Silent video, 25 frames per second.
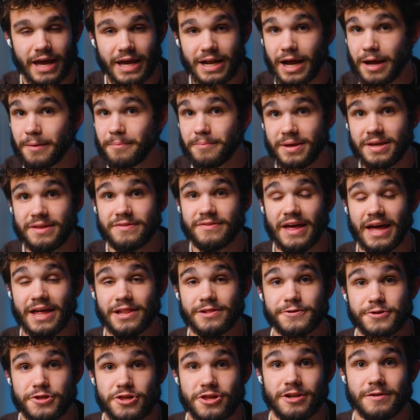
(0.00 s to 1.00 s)
And I mean
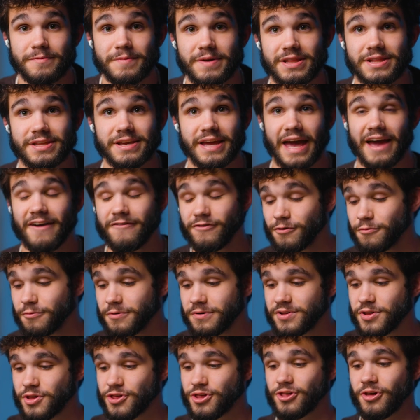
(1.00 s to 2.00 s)
that legitimately.
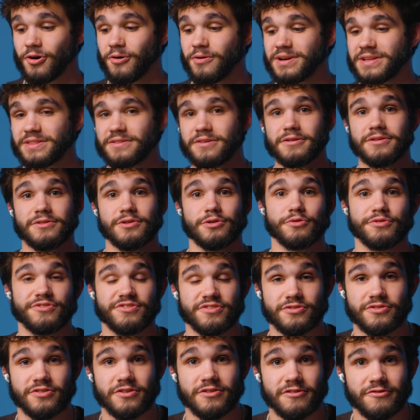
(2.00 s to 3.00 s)
Everyone is showing their little
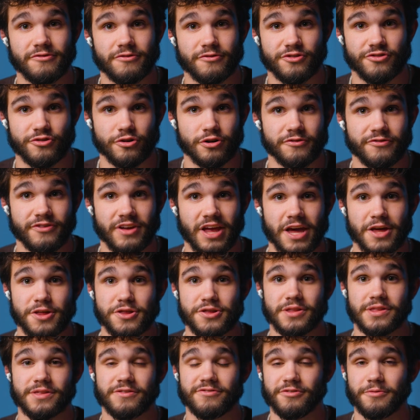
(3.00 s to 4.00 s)

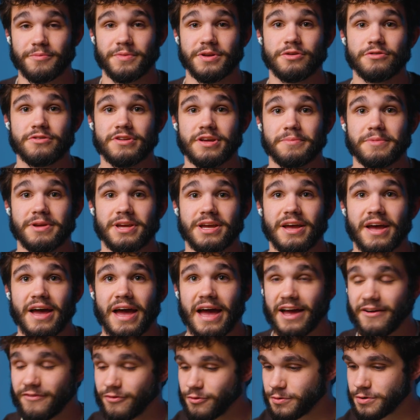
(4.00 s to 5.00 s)
certifications from Udemy.
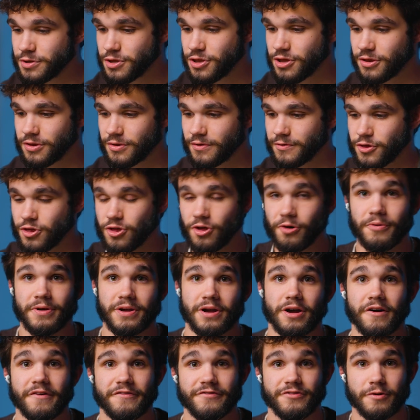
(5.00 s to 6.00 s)
Everyone's sh-
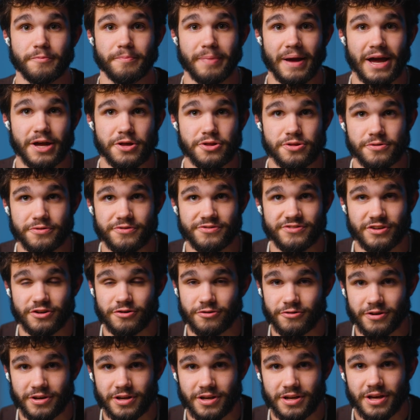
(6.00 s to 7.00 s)
showing off their bachelor's
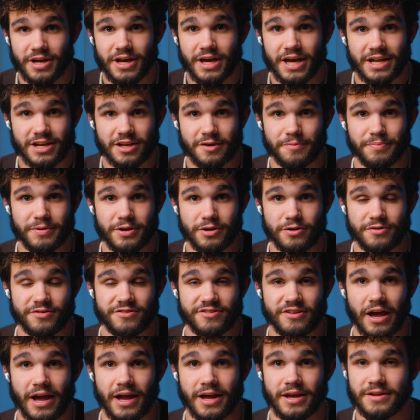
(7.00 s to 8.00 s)
degree in computer
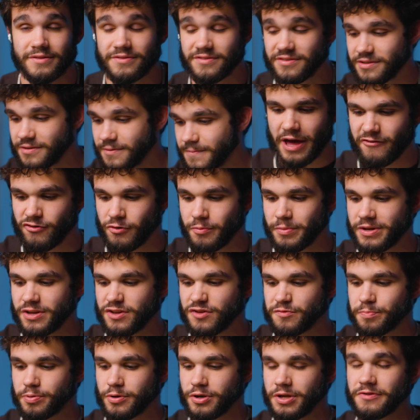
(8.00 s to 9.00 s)
science.
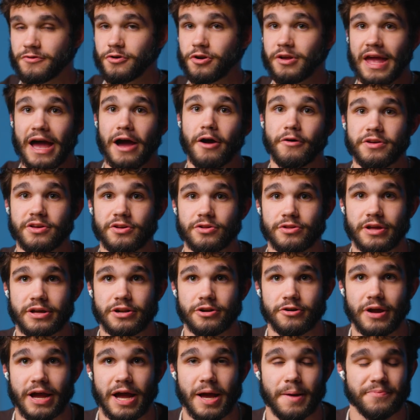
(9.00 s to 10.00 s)
Everybody's putting their
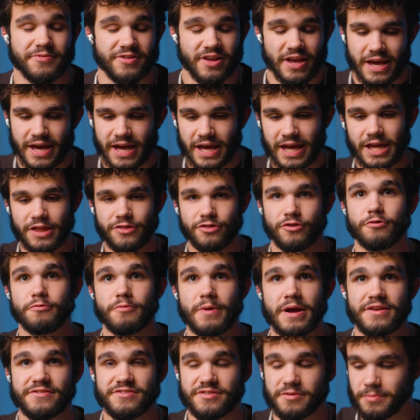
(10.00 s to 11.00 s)
calculator apps in their
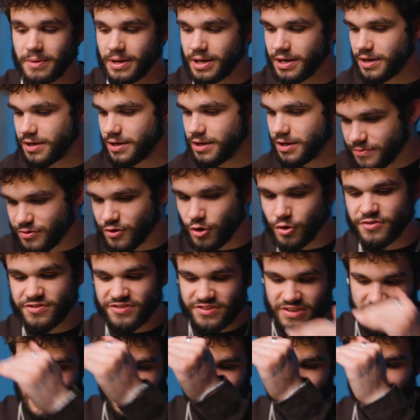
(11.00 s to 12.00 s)
resume. They're
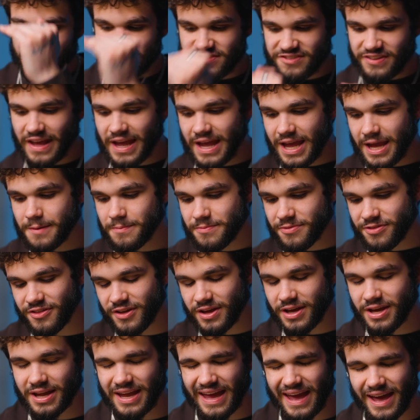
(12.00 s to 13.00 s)
seeing the same
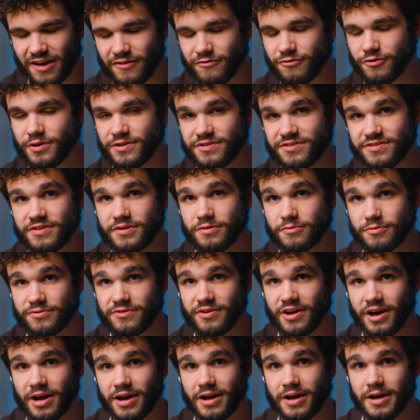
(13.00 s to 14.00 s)
thing every single
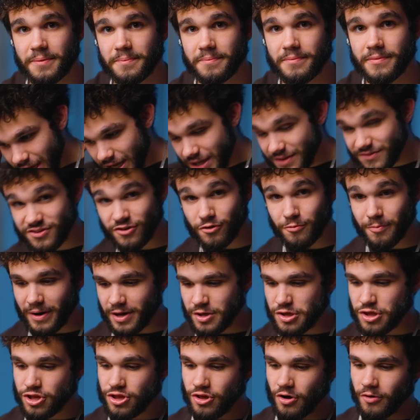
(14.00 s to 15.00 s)
time. And so
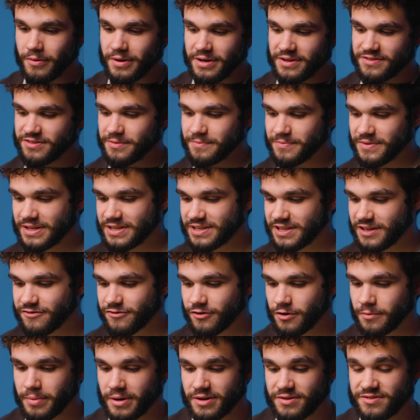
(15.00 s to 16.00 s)
by showing something
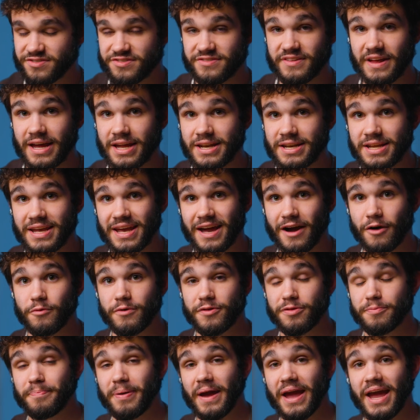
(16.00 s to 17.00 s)
different, by standing out
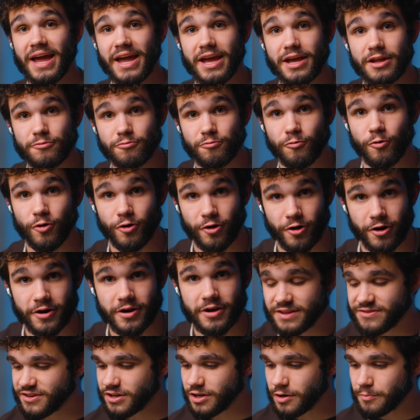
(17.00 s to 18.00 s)
with paid
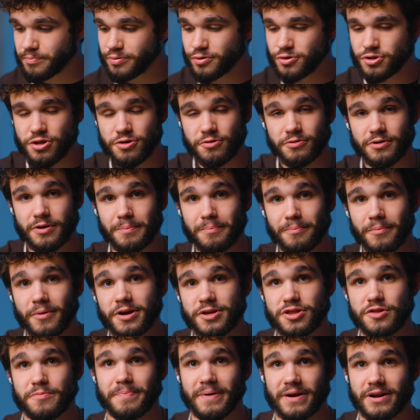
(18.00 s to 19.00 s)
work, it's gonna put you in a
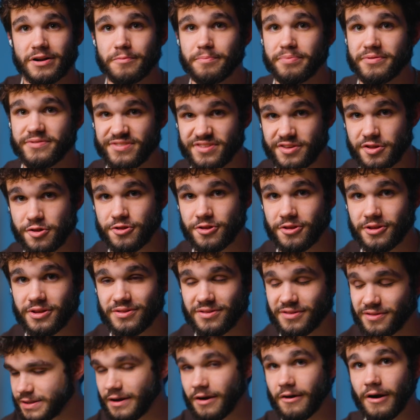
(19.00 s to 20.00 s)
much better
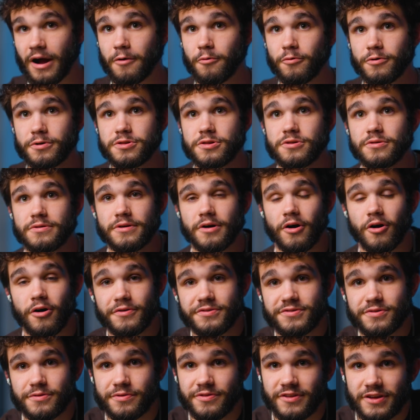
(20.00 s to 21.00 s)
position. Now, I want you to
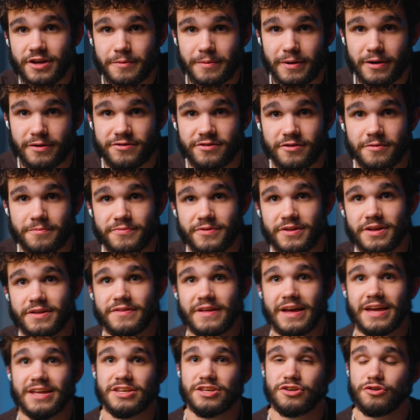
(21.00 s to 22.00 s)
also think about something
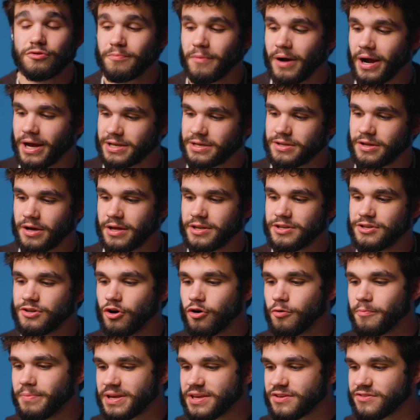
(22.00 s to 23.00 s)
that you might not
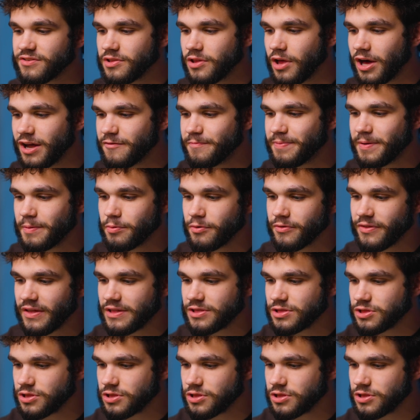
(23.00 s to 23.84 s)
know because a lot of people, they